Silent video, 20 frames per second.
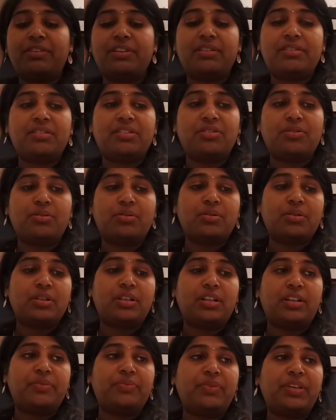were,
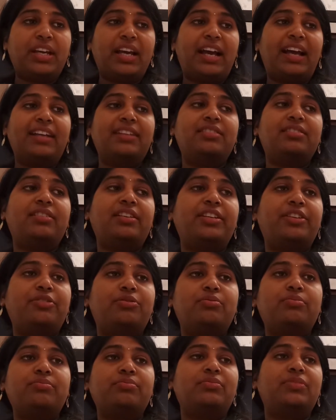they had like,
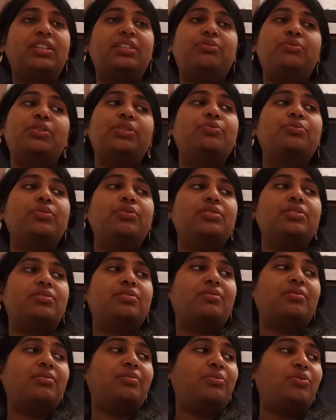it
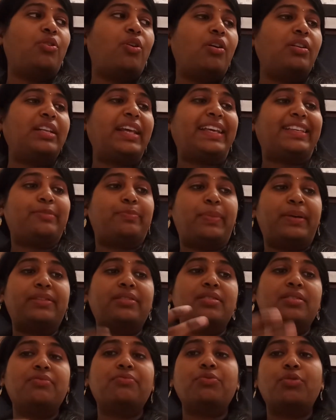was not
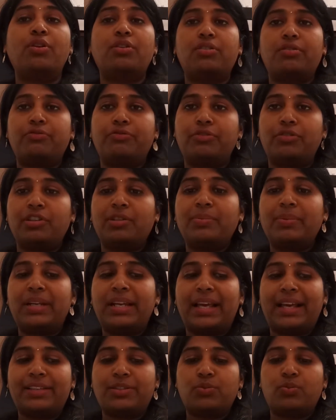expensive, not
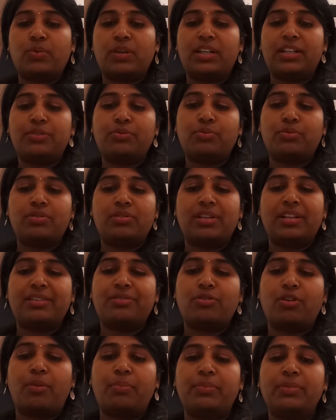affordable as well. It was
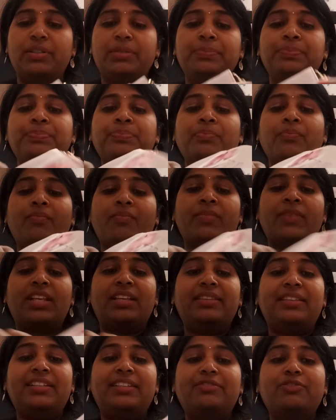like normal.
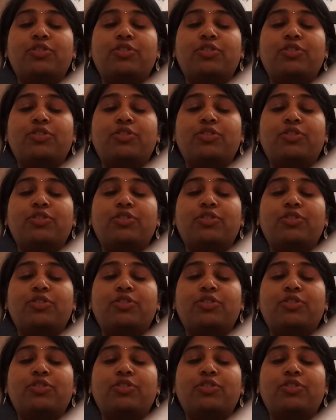And then